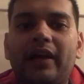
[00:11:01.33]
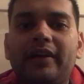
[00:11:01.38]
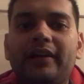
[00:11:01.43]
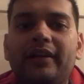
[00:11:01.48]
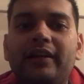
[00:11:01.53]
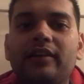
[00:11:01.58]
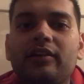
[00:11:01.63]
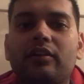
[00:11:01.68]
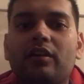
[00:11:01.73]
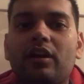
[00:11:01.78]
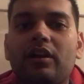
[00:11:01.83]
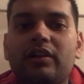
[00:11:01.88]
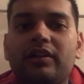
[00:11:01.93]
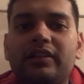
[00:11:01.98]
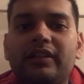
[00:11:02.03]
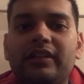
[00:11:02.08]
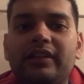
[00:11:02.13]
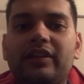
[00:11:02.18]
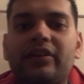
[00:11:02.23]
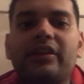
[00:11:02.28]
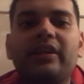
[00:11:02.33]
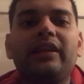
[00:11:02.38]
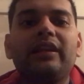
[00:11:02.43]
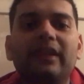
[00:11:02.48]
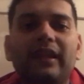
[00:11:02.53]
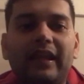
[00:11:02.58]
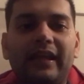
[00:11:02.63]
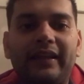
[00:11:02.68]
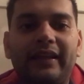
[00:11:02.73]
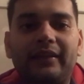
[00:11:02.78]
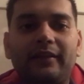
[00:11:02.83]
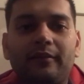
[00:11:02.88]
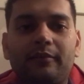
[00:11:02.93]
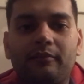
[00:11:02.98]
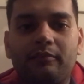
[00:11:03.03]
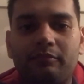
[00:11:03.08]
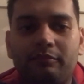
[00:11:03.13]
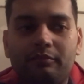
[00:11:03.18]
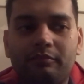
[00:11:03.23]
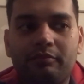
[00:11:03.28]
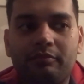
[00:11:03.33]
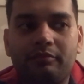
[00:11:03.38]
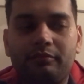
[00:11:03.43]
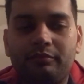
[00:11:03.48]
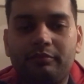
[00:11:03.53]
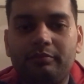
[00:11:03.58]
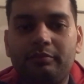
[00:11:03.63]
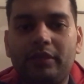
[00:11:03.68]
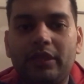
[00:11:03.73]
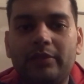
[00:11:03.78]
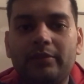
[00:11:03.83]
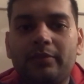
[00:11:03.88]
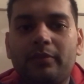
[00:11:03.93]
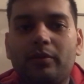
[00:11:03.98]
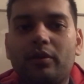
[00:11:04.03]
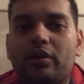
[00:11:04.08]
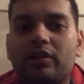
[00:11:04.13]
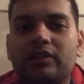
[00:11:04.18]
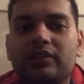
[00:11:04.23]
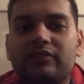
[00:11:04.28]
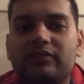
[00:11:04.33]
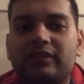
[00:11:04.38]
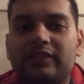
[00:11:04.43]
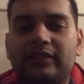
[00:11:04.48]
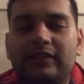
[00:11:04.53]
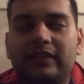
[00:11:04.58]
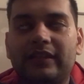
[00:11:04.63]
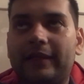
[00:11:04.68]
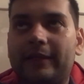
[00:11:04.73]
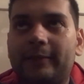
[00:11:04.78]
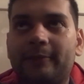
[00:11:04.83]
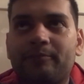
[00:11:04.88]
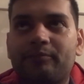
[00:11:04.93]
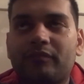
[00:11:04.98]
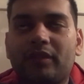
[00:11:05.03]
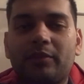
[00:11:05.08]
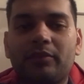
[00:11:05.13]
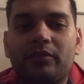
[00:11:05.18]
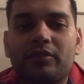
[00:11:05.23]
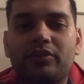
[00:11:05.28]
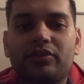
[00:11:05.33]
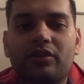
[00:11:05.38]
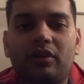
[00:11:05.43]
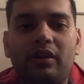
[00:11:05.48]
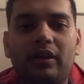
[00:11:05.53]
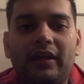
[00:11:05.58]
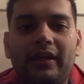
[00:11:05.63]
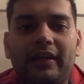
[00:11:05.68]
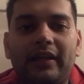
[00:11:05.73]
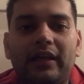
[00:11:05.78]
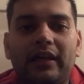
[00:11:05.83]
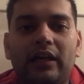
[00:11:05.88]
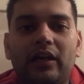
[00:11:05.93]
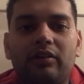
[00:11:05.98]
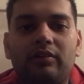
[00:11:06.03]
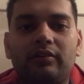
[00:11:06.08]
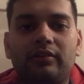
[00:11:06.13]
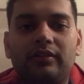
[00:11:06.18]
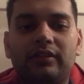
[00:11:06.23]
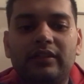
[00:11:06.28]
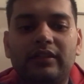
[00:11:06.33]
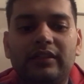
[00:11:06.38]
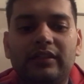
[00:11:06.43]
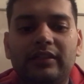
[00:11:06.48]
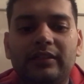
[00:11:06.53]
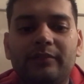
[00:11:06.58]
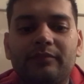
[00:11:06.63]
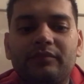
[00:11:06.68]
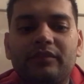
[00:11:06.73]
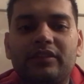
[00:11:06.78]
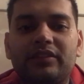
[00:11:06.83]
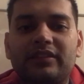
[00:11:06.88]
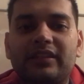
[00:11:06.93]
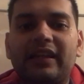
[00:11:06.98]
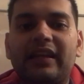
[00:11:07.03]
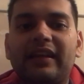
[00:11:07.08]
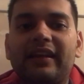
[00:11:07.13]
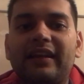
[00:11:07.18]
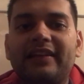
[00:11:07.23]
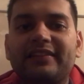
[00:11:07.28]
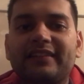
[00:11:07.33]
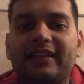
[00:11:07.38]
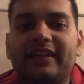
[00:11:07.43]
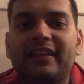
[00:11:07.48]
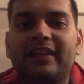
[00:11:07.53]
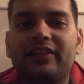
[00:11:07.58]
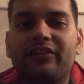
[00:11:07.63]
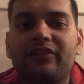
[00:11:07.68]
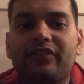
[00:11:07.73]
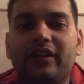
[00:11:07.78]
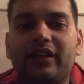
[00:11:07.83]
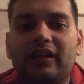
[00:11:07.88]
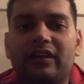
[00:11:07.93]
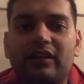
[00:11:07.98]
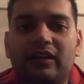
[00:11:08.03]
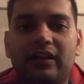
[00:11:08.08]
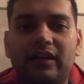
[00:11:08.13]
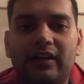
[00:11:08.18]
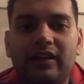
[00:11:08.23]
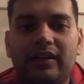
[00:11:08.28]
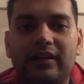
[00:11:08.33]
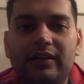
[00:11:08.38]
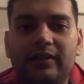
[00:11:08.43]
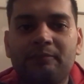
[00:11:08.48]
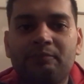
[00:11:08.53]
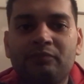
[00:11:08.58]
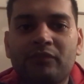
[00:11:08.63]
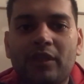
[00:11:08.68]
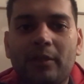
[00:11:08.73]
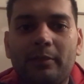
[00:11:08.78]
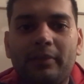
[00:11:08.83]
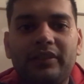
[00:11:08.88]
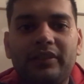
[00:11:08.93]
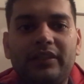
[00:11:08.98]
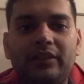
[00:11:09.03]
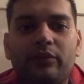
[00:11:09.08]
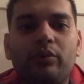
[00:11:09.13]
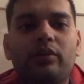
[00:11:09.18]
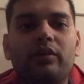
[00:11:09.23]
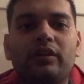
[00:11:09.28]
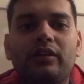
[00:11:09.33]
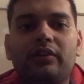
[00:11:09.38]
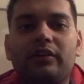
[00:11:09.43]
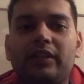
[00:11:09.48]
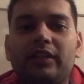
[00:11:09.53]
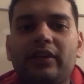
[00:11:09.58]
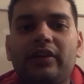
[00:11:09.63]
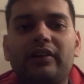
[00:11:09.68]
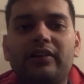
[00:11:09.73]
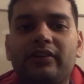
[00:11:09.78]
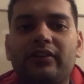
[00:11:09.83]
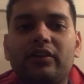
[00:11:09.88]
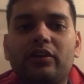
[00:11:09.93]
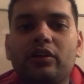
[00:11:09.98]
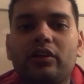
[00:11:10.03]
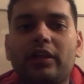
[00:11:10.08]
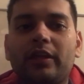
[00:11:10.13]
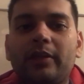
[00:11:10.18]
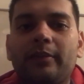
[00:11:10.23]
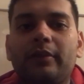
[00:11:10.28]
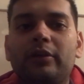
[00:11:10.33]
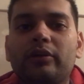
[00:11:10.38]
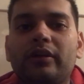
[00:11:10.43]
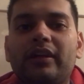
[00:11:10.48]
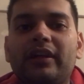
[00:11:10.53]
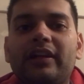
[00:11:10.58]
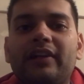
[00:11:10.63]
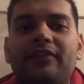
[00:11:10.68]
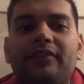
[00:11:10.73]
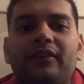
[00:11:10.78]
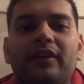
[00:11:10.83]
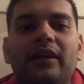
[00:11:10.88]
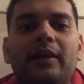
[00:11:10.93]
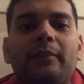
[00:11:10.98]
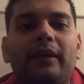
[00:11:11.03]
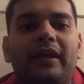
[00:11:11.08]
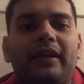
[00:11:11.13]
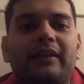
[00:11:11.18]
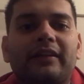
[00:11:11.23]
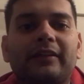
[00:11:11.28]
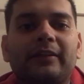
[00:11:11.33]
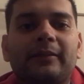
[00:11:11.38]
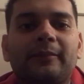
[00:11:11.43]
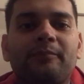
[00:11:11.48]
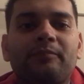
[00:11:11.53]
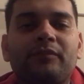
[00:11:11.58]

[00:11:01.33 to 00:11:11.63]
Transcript: I didn't got the green light. Maybe because of like, I'm not sure like how this red lights identify a car, but they were not able to identify a bike.